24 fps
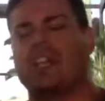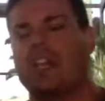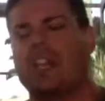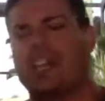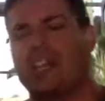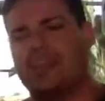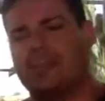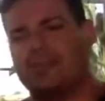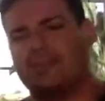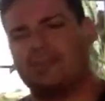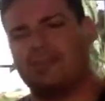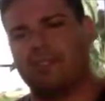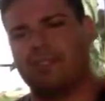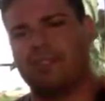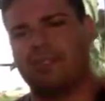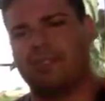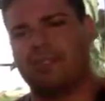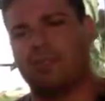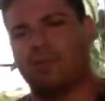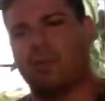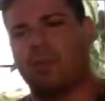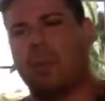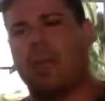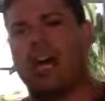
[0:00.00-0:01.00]
If
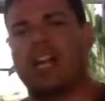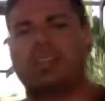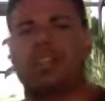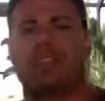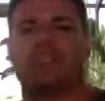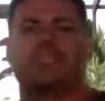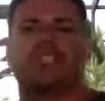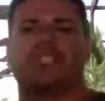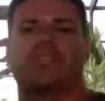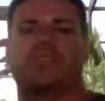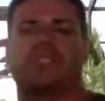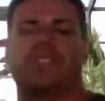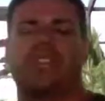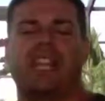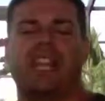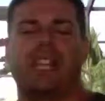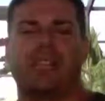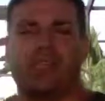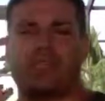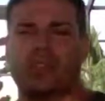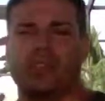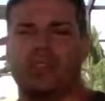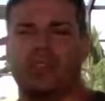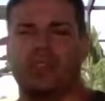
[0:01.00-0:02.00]
you're watching this
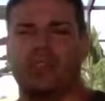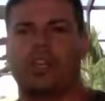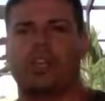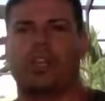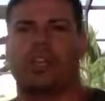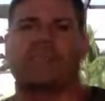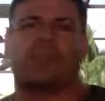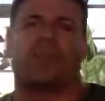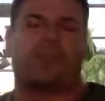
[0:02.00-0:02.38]
video and you're looking